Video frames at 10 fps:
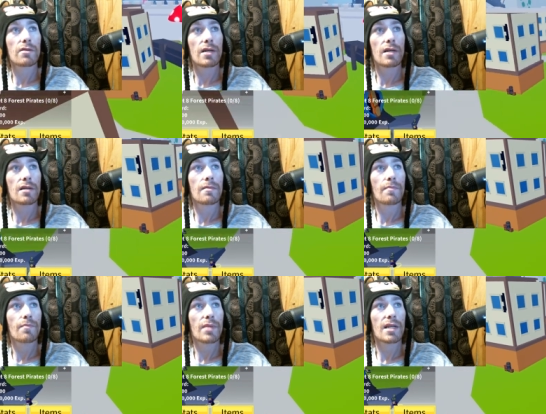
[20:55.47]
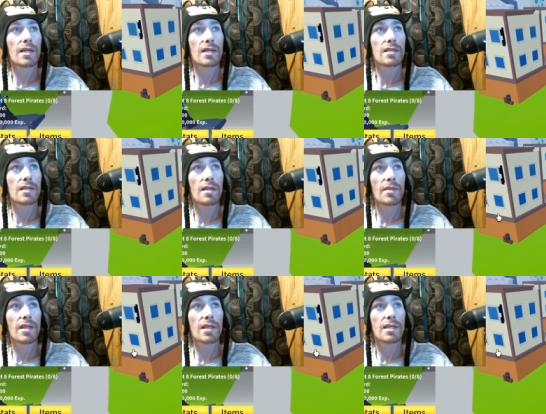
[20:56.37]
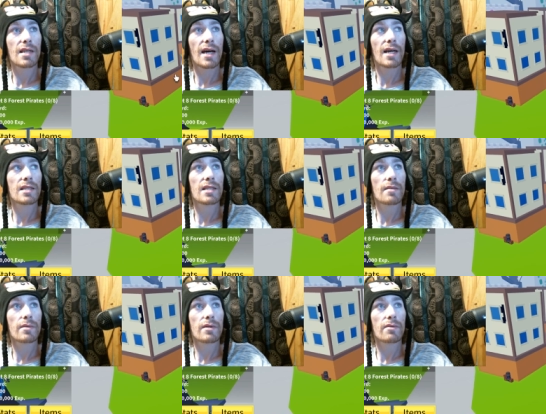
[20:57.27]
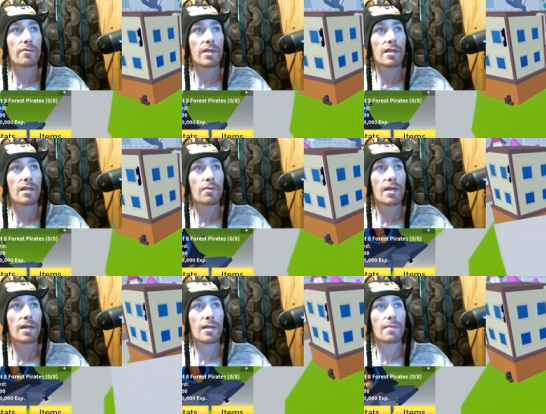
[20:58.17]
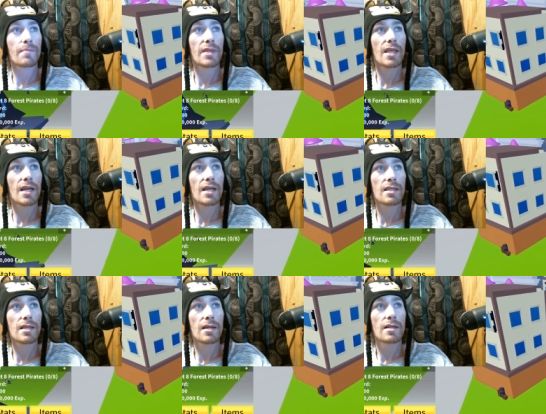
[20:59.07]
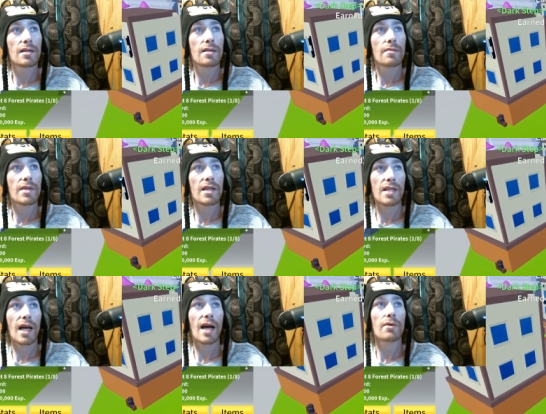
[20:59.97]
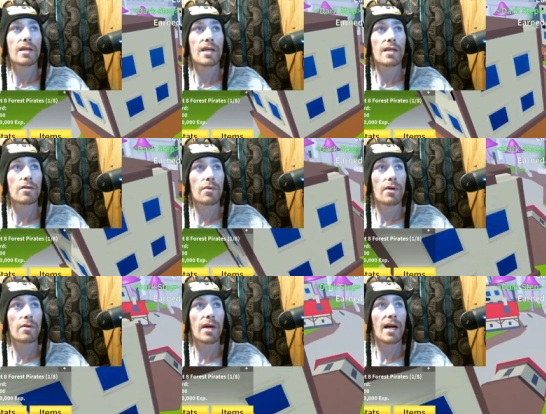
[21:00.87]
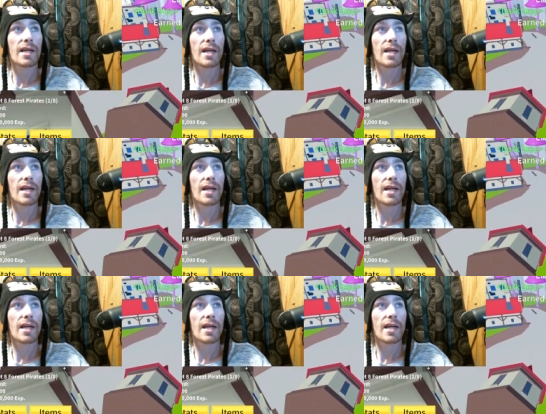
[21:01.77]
here. Beat some of these guys up really quick. Yes because I want to get to a point where I can